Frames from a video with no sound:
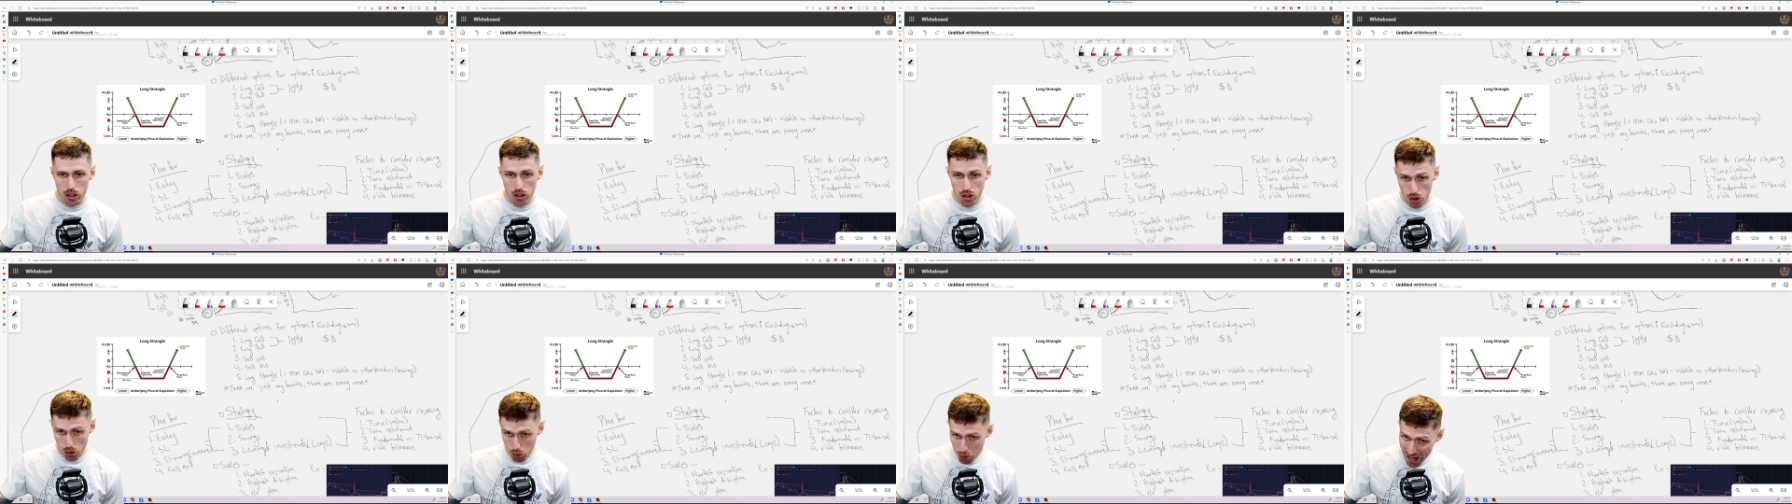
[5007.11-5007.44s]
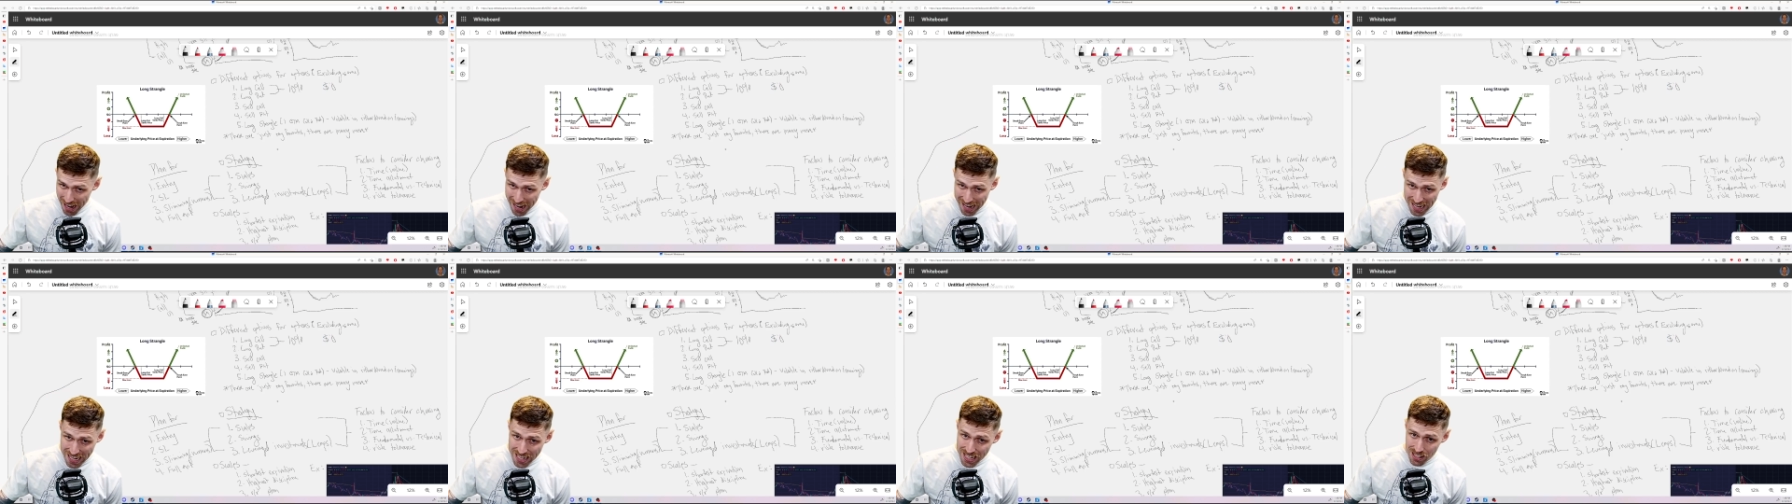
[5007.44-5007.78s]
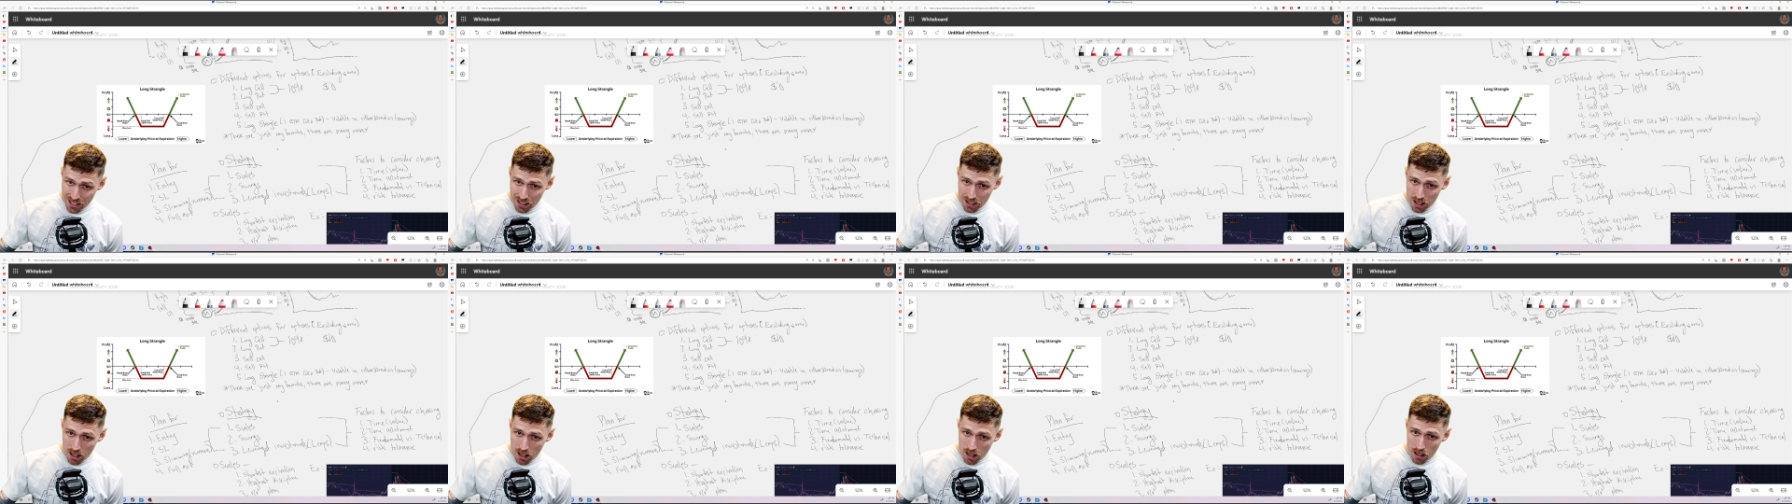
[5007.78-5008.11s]
trade
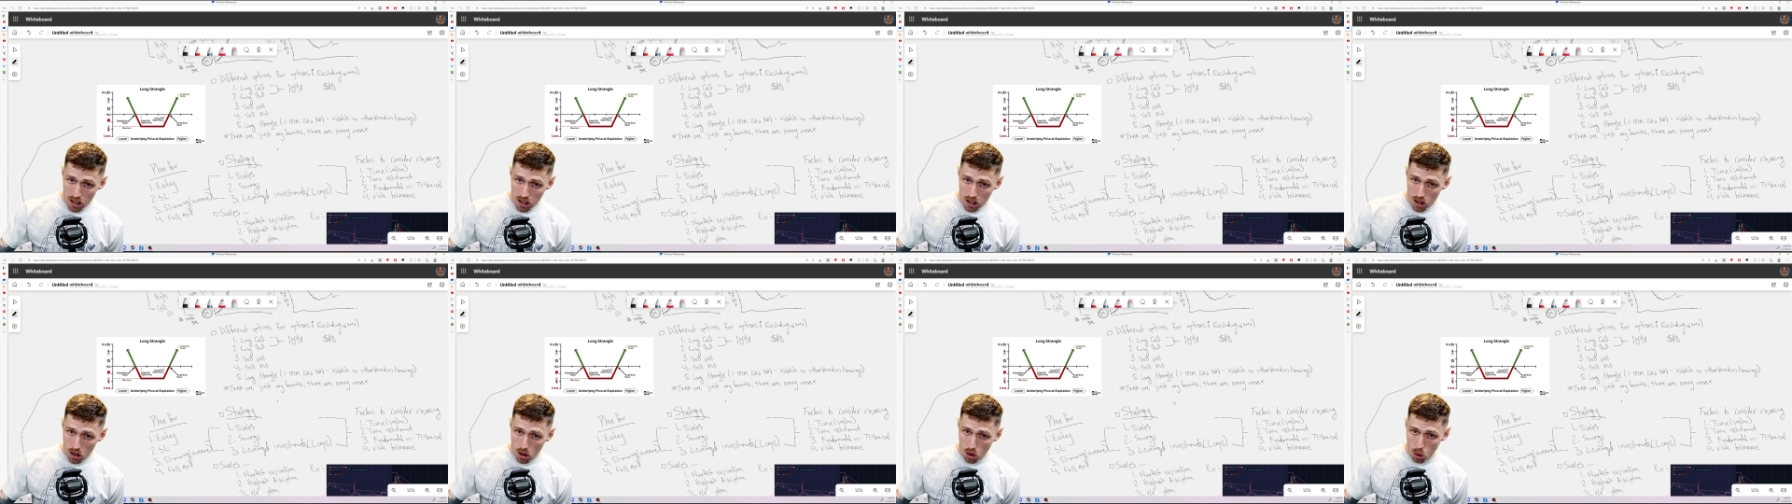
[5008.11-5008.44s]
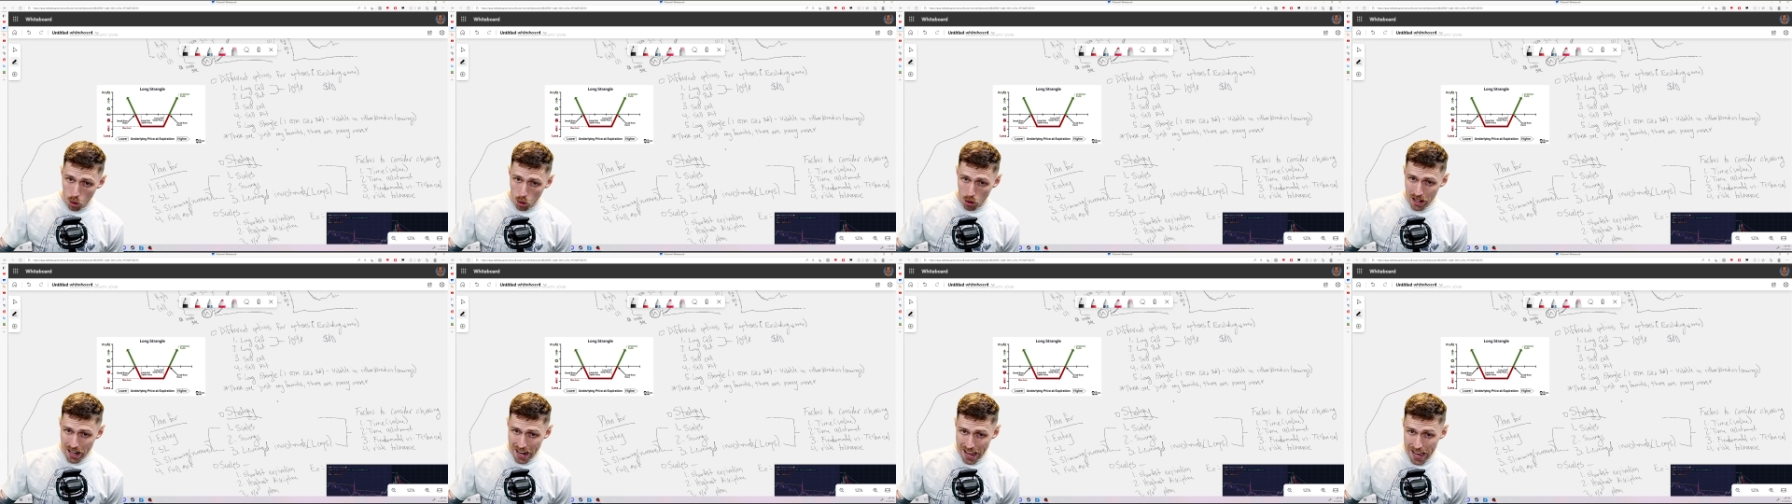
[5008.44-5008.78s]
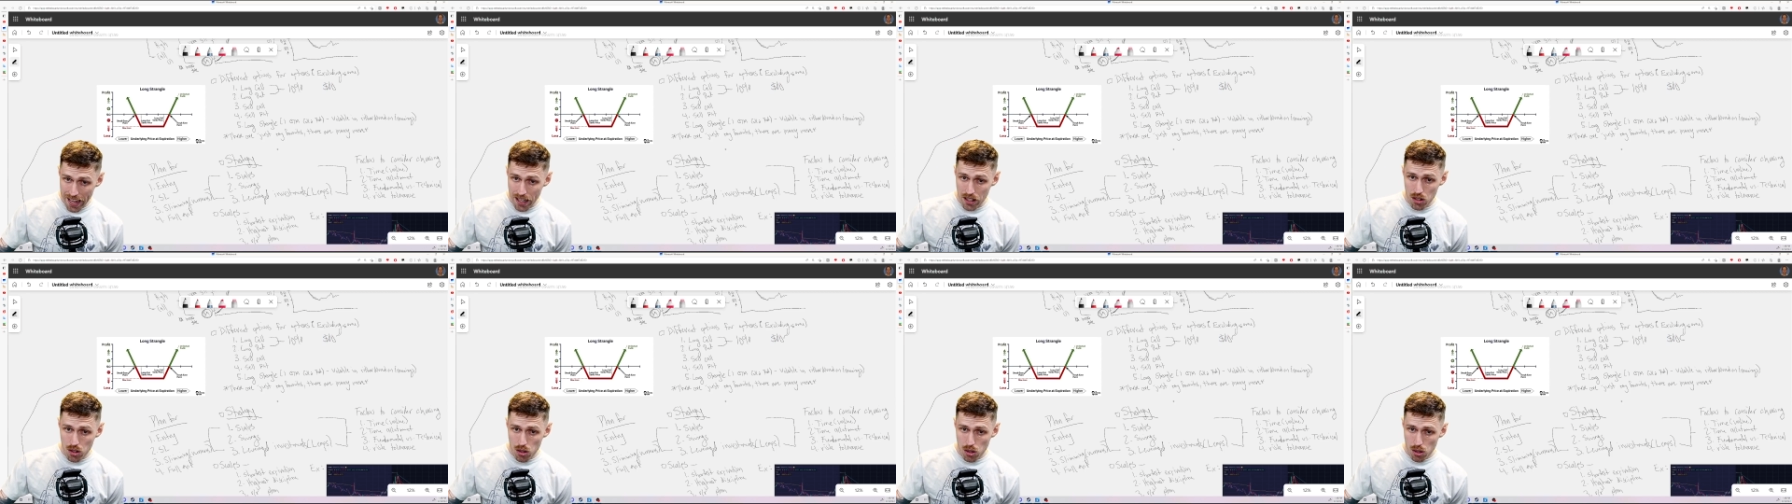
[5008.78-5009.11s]
or
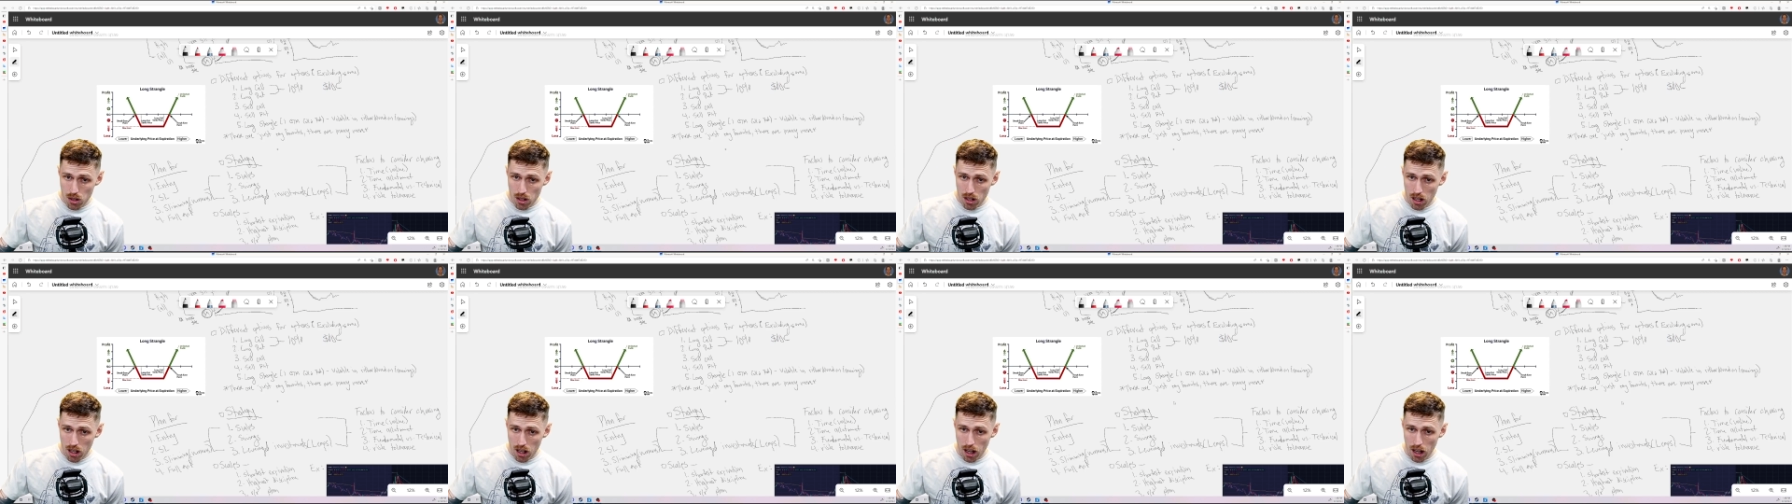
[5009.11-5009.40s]
hedge.